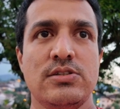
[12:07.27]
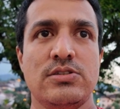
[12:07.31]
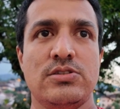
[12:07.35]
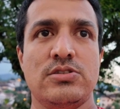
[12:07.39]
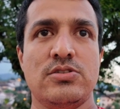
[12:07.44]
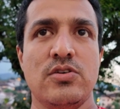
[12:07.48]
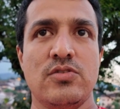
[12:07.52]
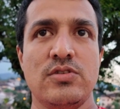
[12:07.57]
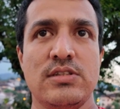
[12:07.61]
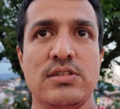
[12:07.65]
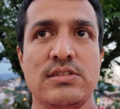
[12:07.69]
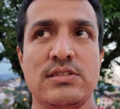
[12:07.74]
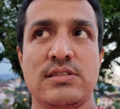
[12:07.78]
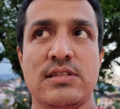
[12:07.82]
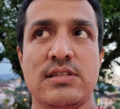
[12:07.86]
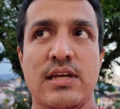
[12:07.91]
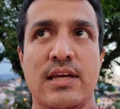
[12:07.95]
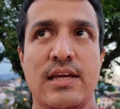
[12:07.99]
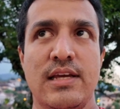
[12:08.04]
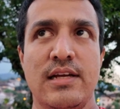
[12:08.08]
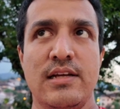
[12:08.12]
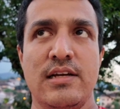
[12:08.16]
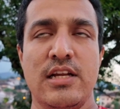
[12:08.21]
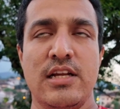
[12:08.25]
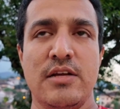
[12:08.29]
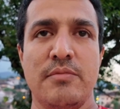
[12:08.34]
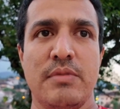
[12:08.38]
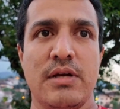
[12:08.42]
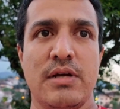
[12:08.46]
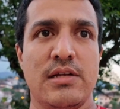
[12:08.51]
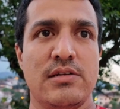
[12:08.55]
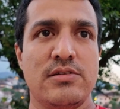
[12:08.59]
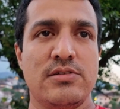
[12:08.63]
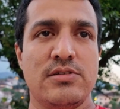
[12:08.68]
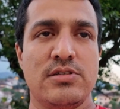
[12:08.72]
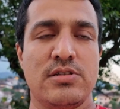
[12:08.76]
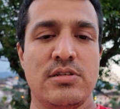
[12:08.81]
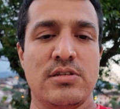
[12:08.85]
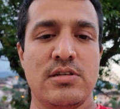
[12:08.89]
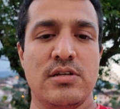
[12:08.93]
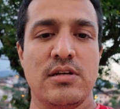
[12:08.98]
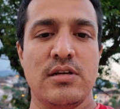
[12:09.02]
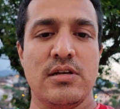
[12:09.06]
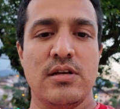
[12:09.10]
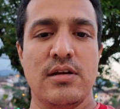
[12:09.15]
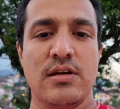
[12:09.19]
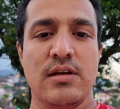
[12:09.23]
So this increment
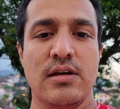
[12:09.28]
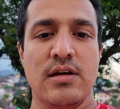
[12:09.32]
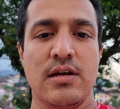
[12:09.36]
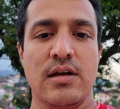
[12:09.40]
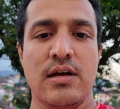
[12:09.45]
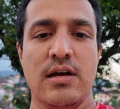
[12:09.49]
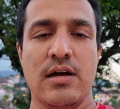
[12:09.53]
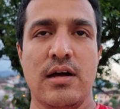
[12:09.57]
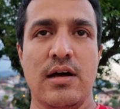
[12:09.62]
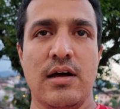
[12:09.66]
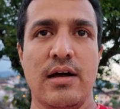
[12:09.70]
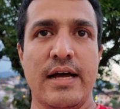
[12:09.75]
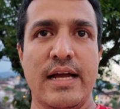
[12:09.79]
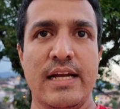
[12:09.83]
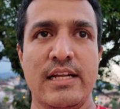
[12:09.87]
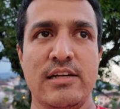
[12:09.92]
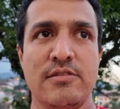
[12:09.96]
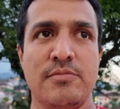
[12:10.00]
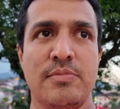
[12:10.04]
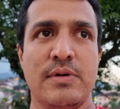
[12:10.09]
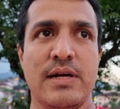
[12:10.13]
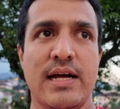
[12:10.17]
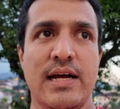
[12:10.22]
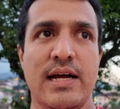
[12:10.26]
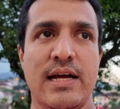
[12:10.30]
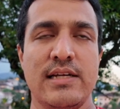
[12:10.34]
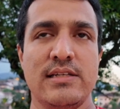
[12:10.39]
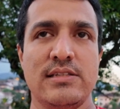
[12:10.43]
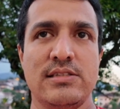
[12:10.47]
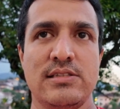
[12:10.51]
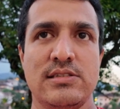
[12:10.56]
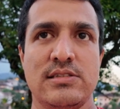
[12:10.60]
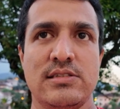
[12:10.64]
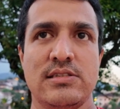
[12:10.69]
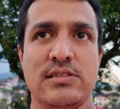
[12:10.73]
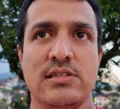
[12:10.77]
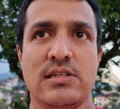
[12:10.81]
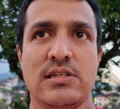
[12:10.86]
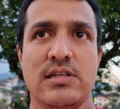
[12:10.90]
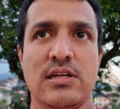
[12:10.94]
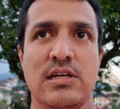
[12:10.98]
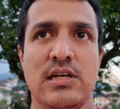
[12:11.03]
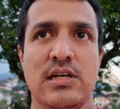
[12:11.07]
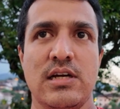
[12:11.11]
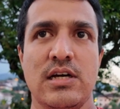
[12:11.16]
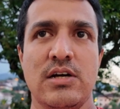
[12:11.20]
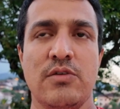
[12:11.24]
in price,
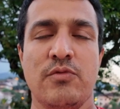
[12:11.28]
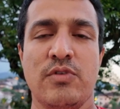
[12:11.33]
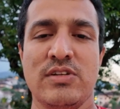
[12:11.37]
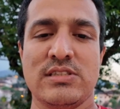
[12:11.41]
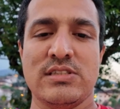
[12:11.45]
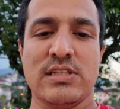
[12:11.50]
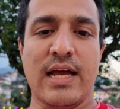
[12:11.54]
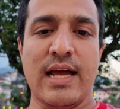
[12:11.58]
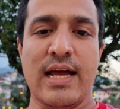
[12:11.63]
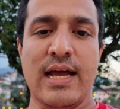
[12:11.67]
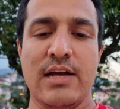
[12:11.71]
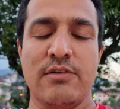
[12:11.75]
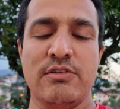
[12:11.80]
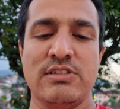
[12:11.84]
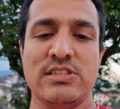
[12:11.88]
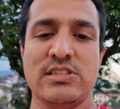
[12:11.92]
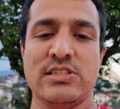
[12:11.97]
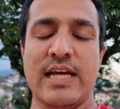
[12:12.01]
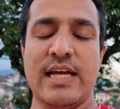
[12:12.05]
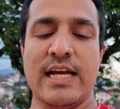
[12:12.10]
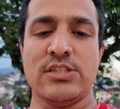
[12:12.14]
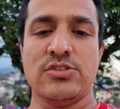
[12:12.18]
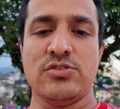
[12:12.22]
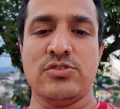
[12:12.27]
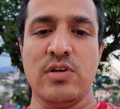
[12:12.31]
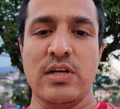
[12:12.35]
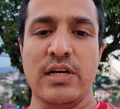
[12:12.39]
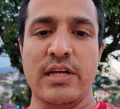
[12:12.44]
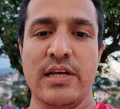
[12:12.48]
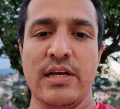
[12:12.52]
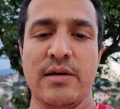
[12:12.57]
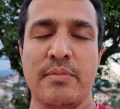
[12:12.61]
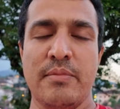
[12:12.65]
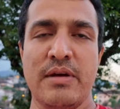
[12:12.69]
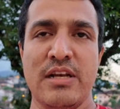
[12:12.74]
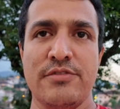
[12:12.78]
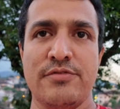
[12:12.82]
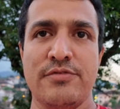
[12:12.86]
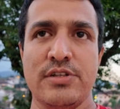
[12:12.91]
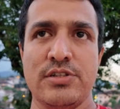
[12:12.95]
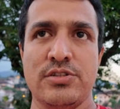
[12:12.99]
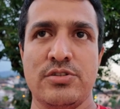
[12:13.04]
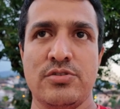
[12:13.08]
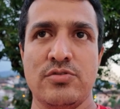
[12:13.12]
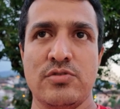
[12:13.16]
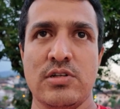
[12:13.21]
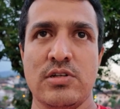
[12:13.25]
which is actually a
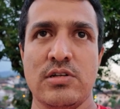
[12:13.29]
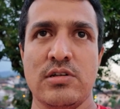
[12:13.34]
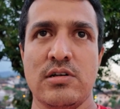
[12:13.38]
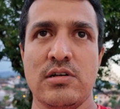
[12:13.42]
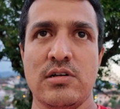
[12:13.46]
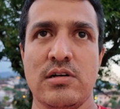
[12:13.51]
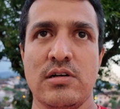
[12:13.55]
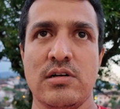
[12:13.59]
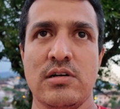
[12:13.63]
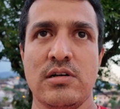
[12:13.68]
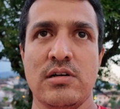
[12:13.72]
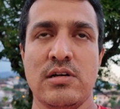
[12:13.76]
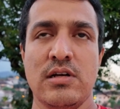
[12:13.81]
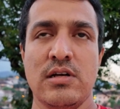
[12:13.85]
benefit to the